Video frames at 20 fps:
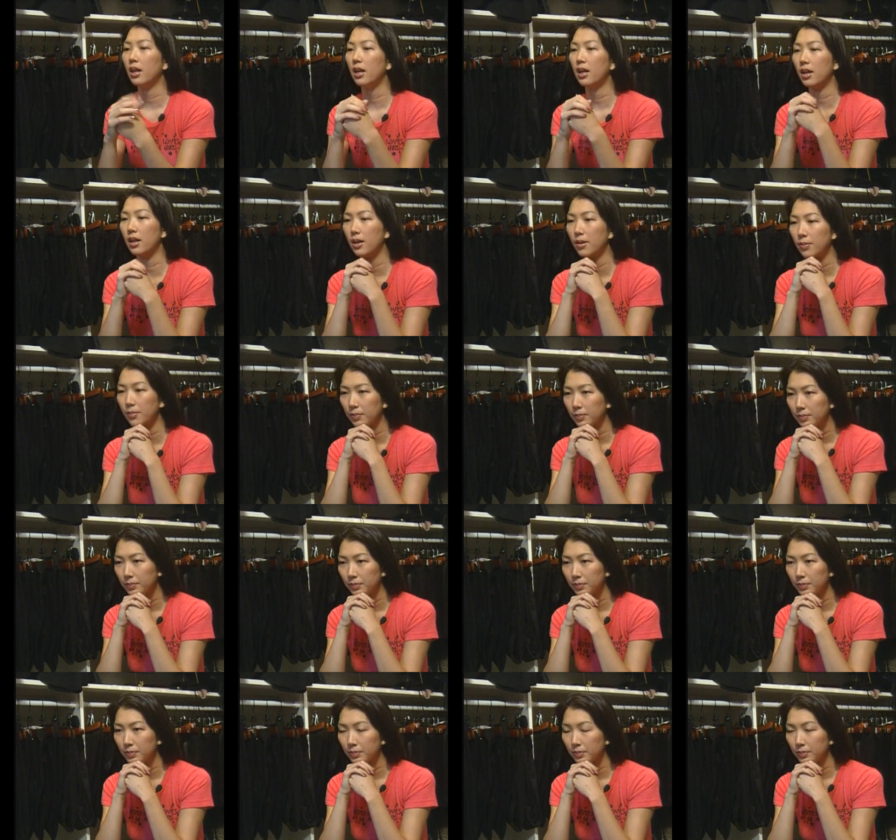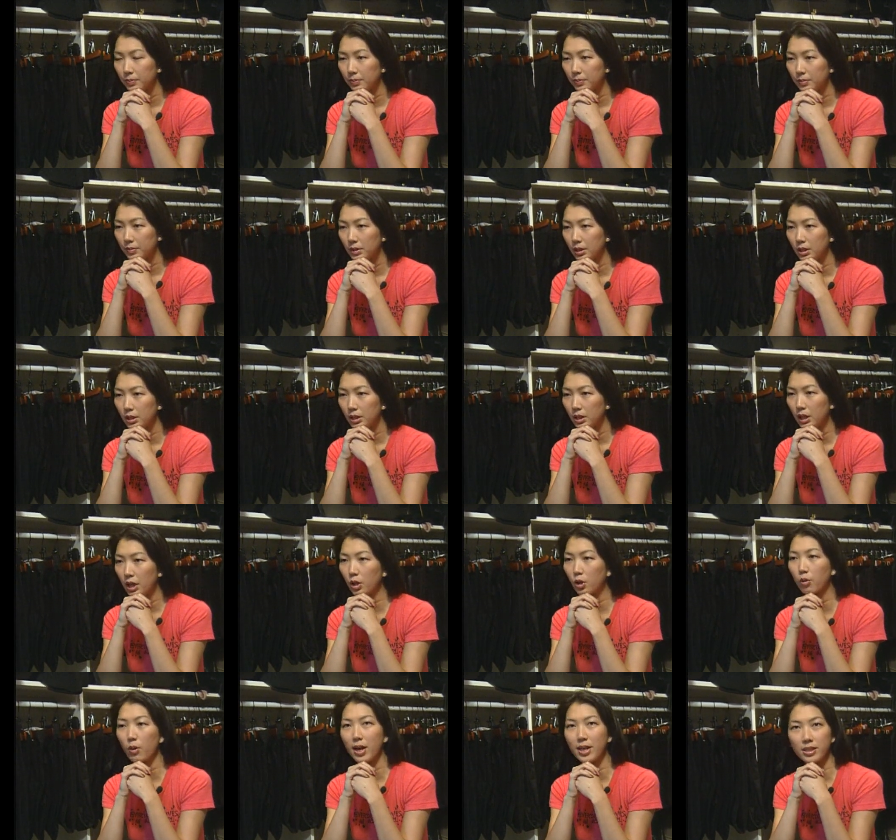Um,
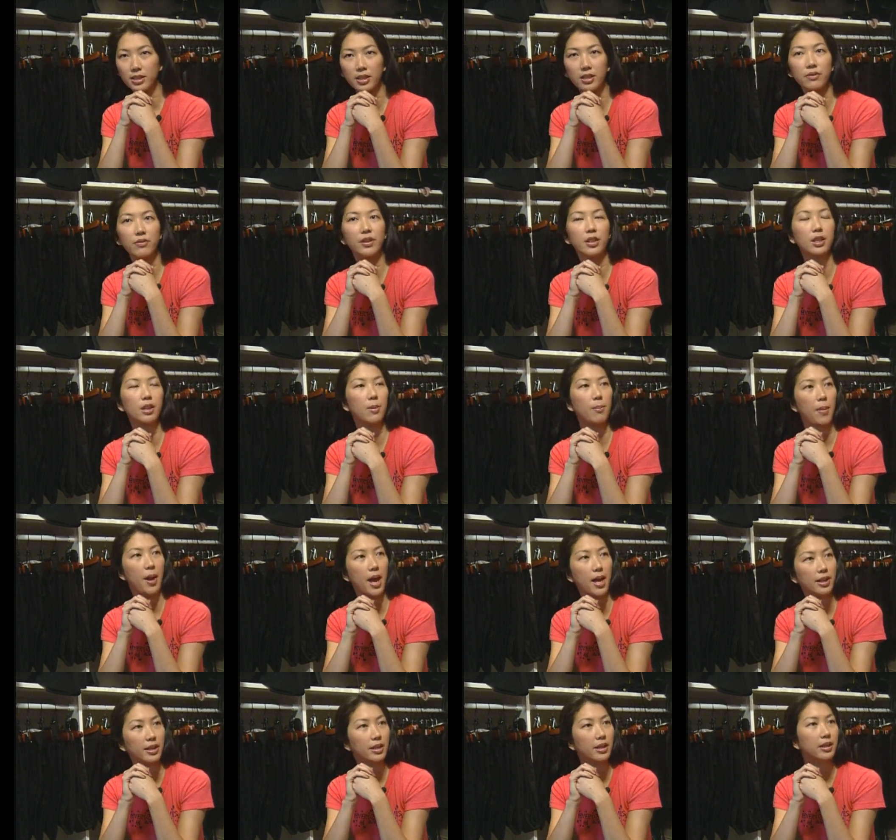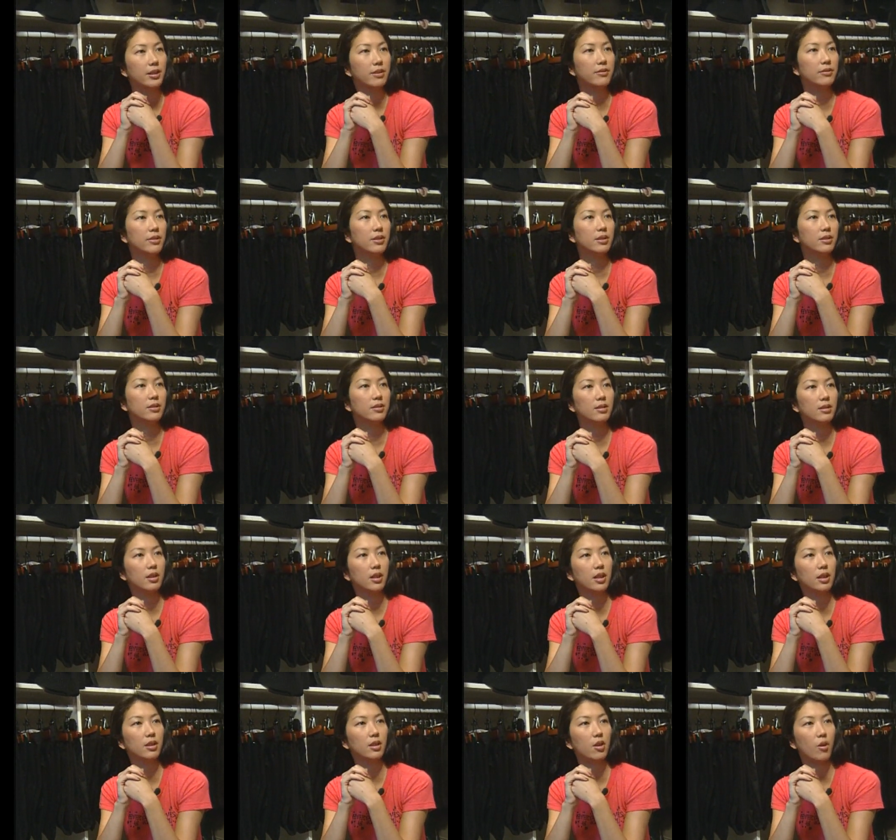aggressive and competitive and,
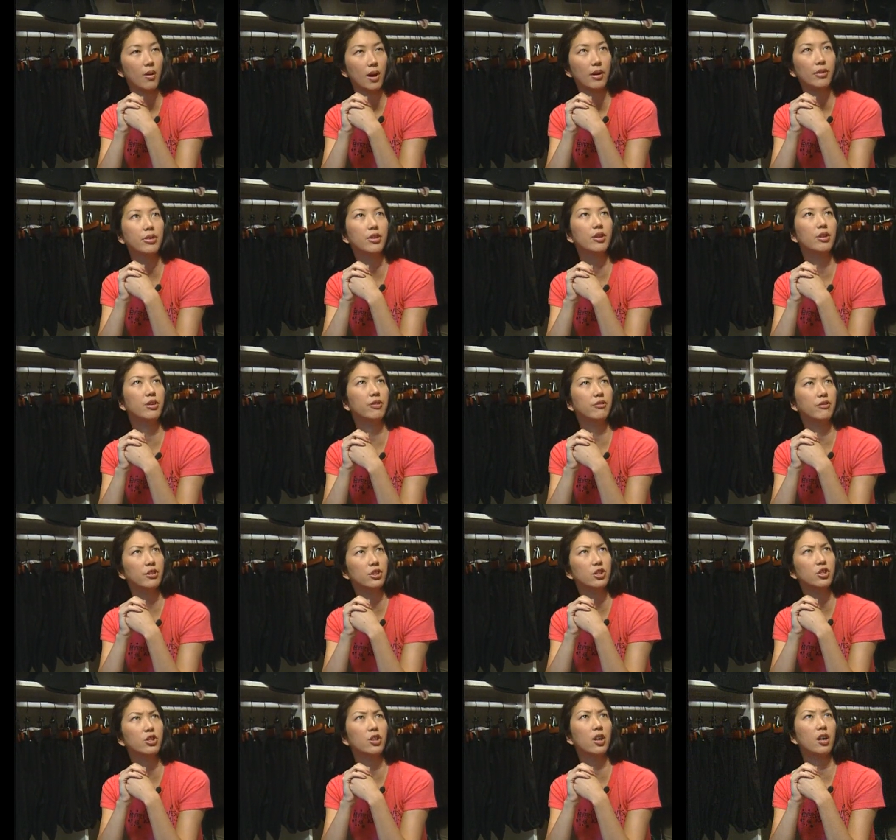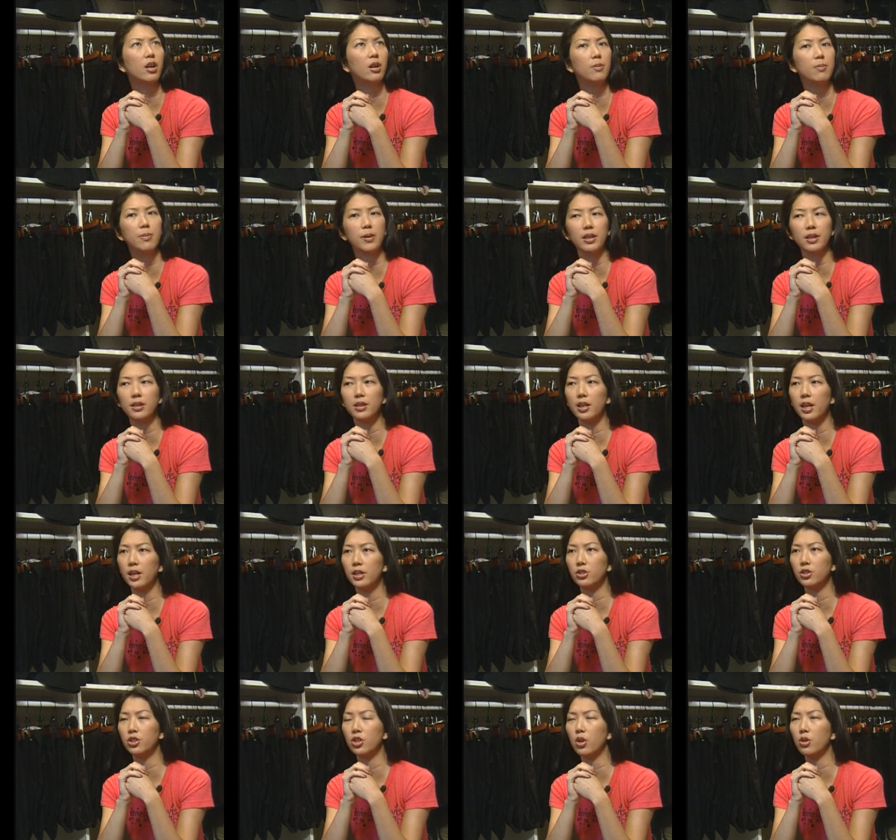and go out there and feel sharp and,
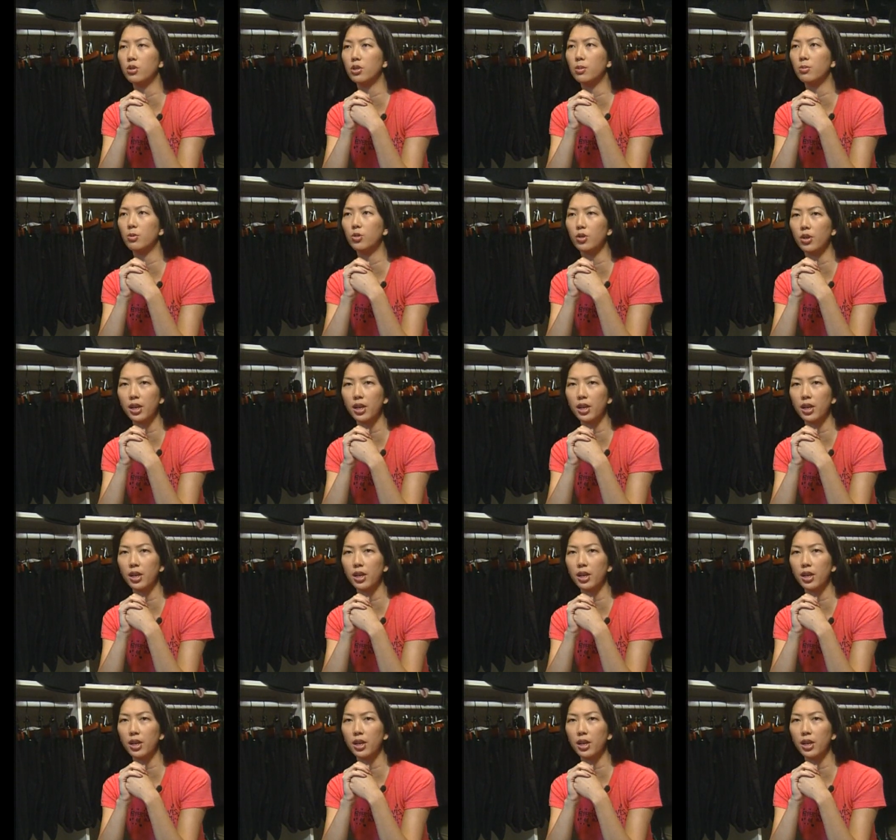and show some